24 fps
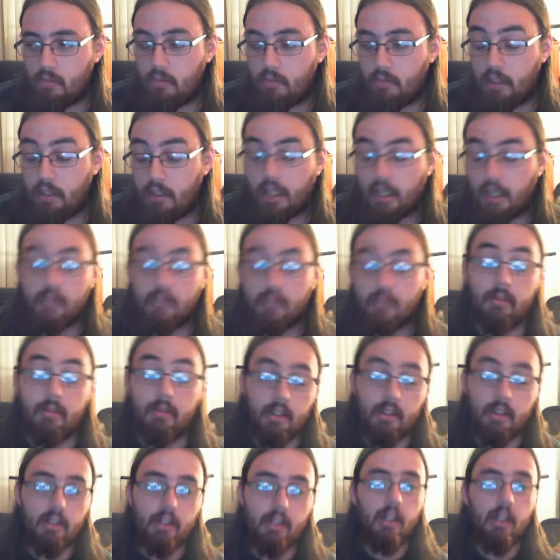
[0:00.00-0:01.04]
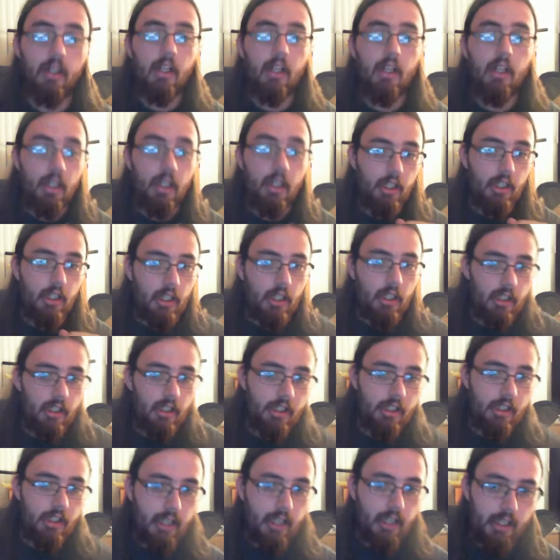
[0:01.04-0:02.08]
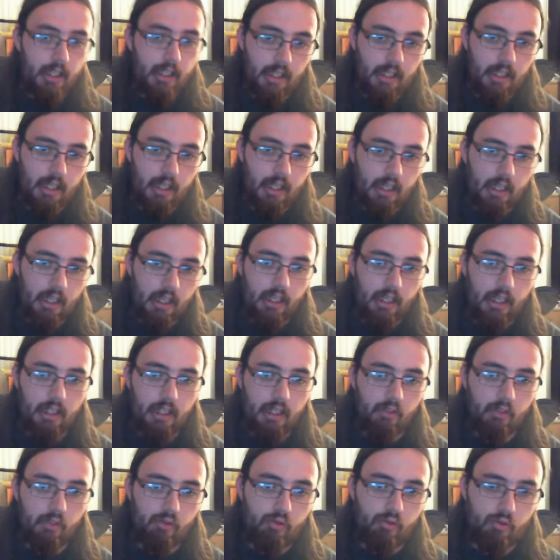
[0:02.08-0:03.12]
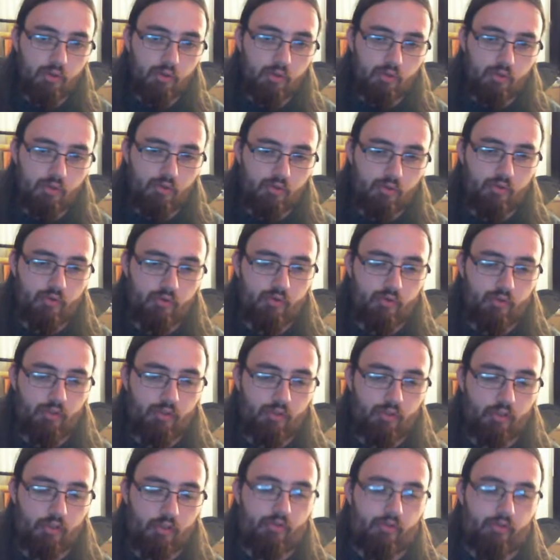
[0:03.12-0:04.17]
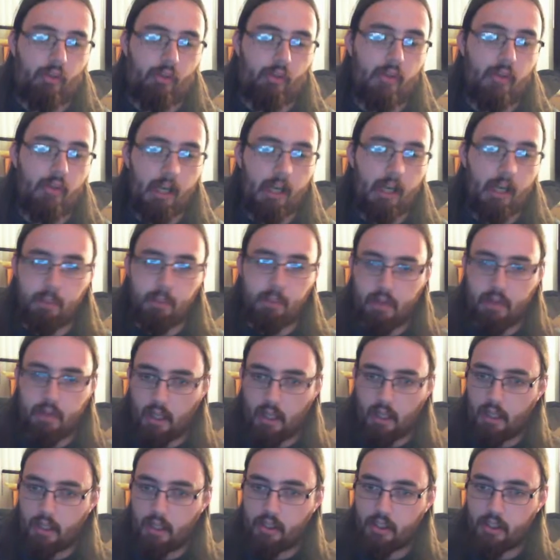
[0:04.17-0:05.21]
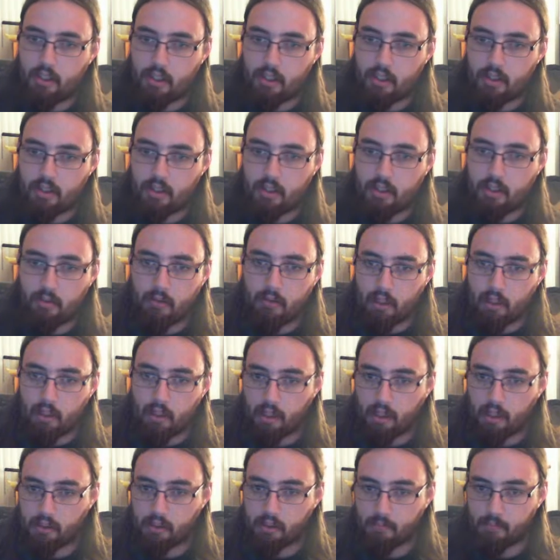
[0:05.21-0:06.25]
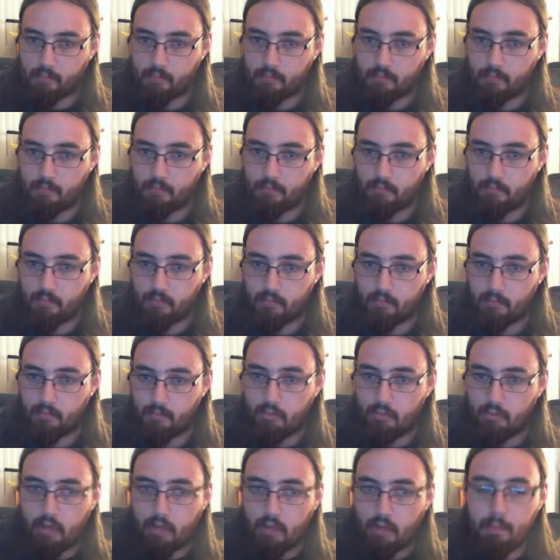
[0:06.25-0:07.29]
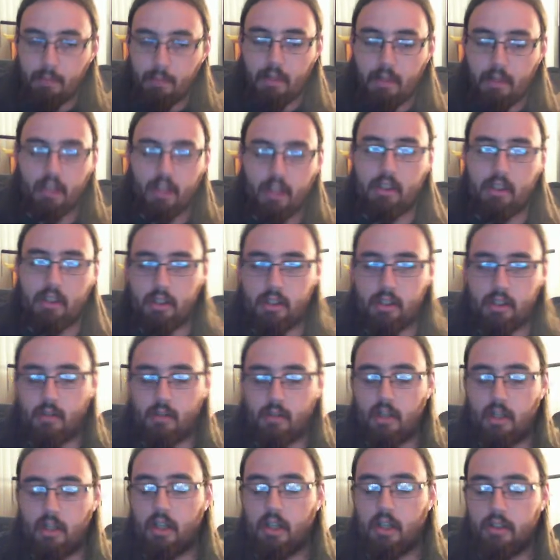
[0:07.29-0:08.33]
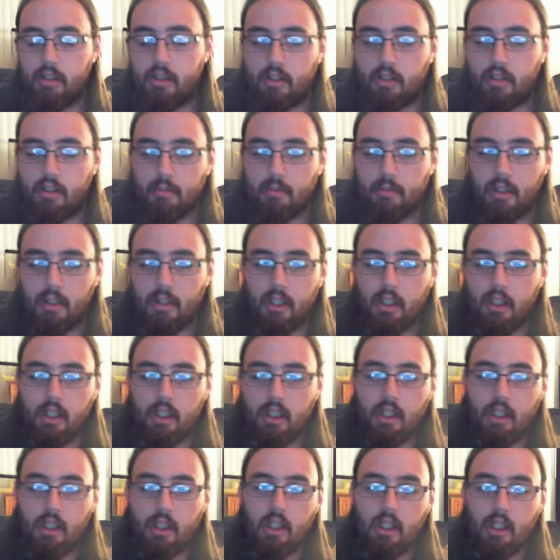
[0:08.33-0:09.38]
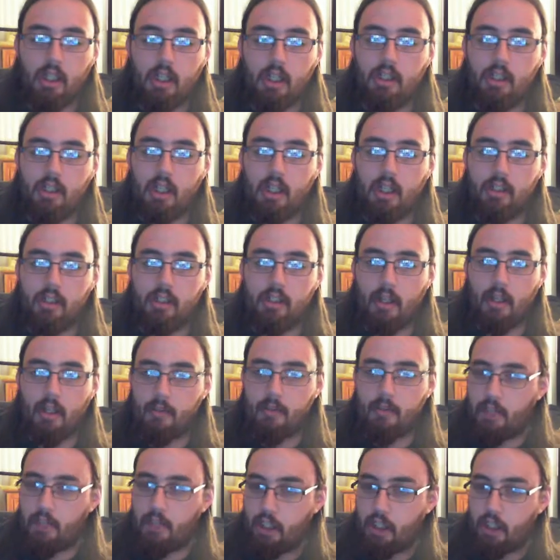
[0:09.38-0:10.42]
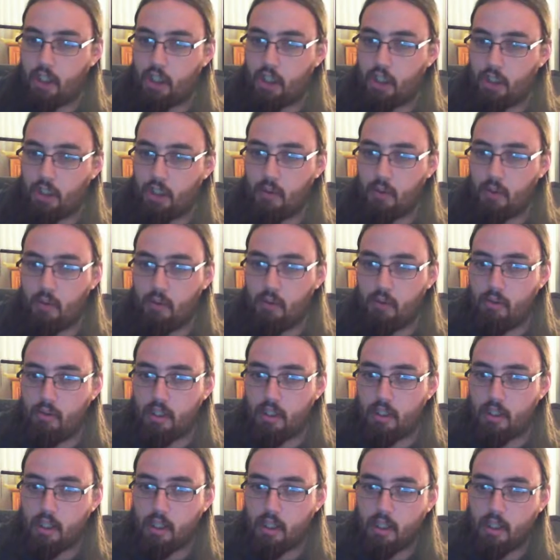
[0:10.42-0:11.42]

yeah, it's getting a great plus to an awesome. Great plus to an awesome because of the huge.